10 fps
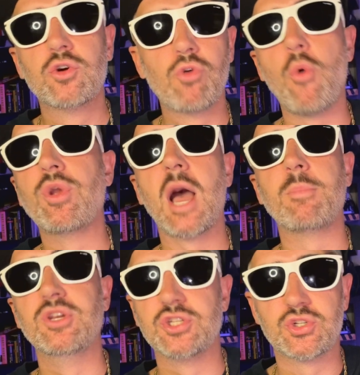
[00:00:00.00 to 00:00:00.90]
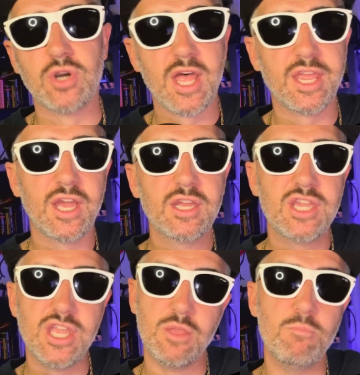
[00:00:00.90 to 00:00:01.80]
growing up in Australia
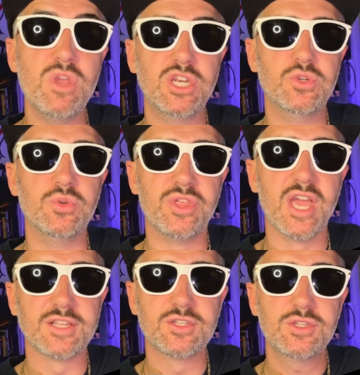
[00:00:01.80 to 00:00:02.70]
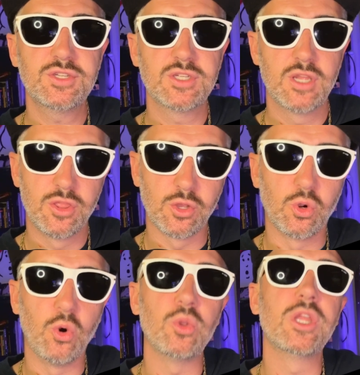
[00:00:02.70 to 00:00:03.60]
in the mid-2000s, The
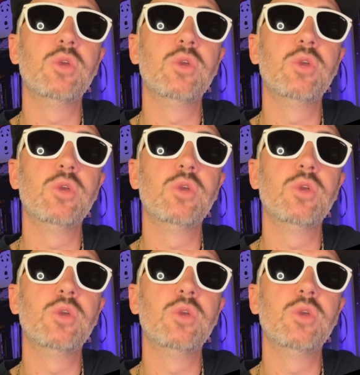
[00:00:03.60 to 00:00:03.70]
Calling